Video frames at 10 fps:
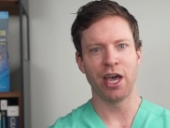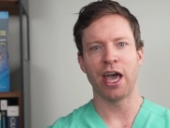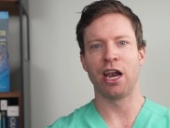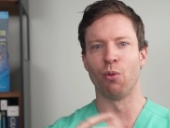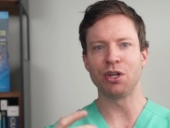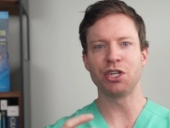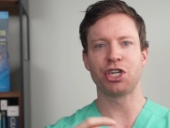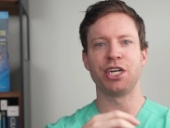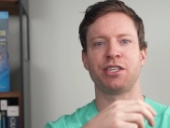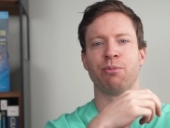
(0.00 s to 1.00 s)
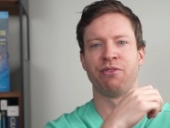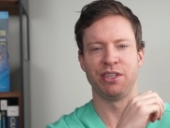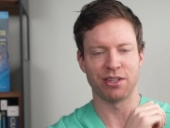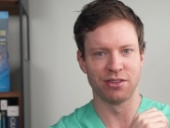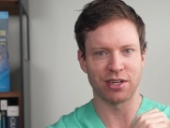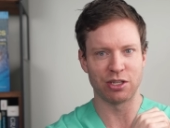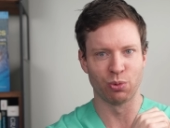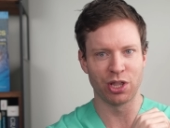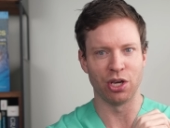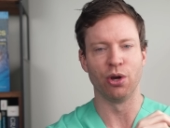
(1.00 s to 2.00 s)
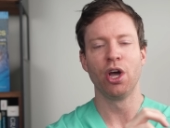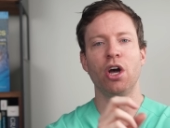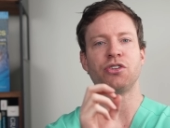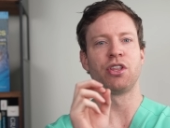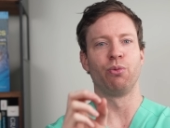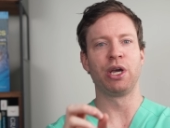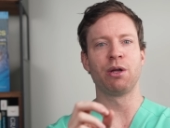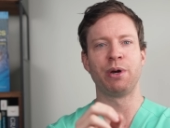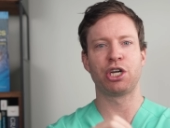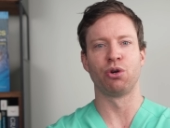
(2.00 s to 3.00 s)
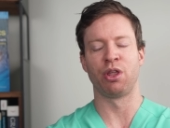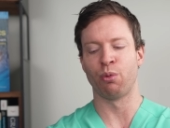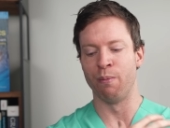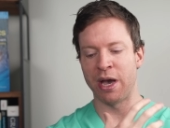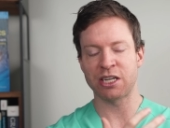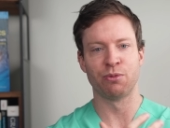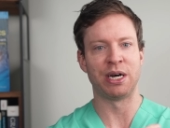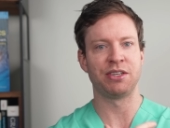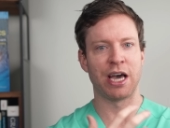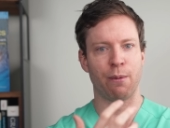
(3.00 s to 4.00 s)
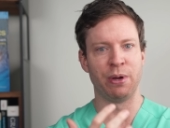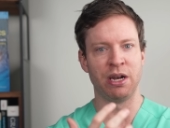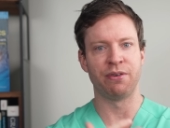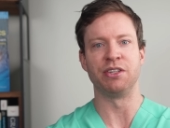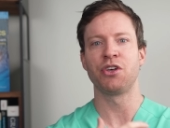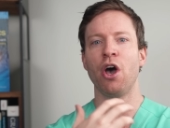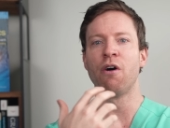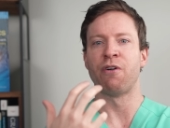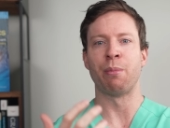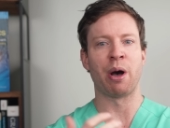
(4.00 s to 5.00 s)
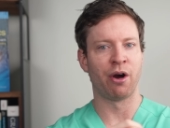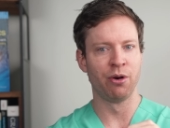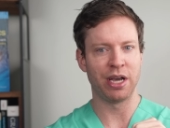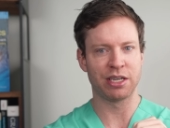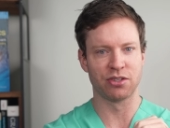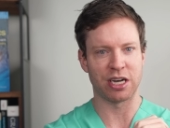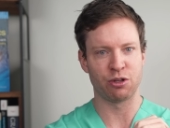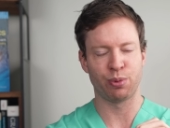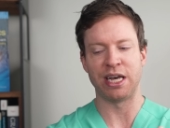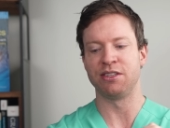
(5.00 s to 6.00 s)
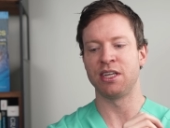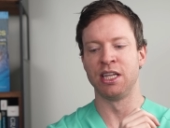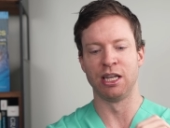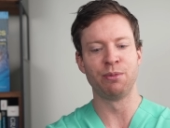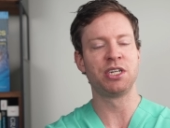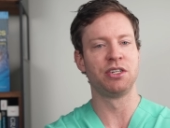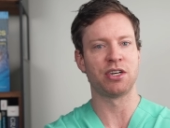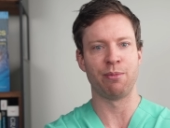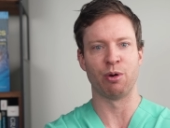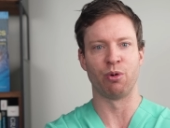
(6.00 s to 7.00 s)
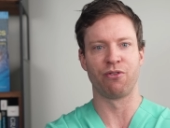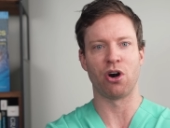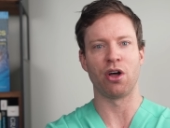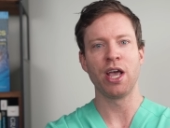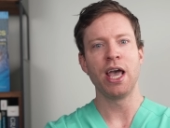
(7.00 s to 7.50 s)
And I want to share some of these insights with you so that we can make sure that we're maximizing our benefits from our own exercise plans in the limited time that we've got.